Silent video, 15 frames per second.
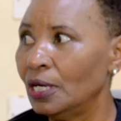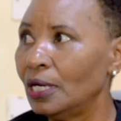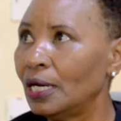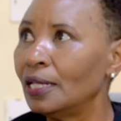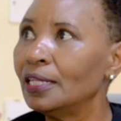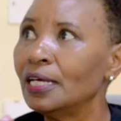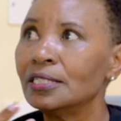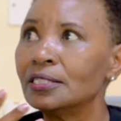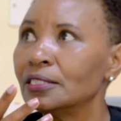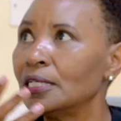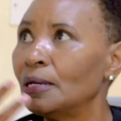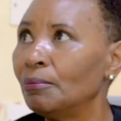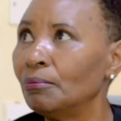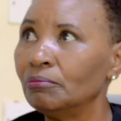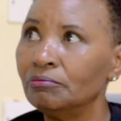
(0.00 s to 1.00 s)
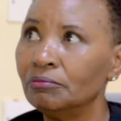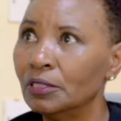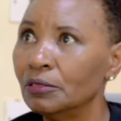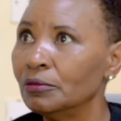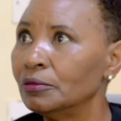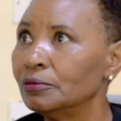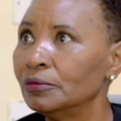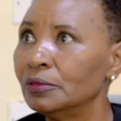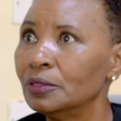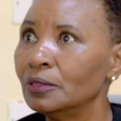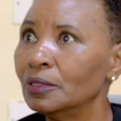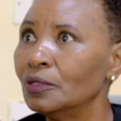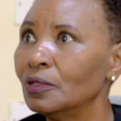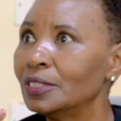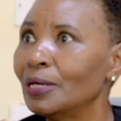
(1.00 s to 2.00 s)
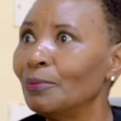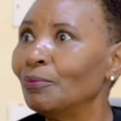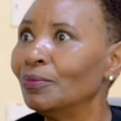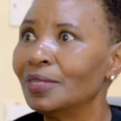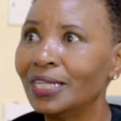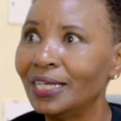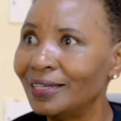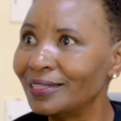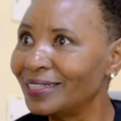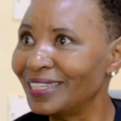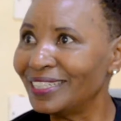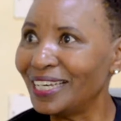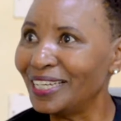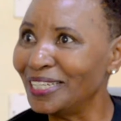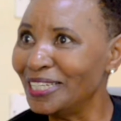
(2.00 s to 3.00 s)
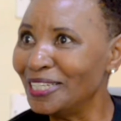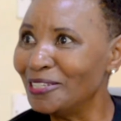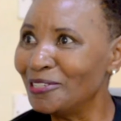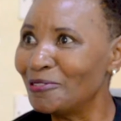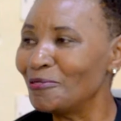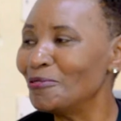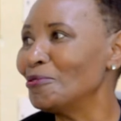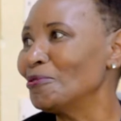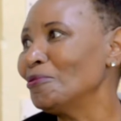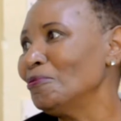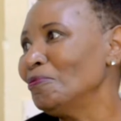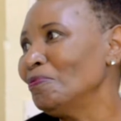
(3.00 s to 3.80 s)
Are there some things that I need to do?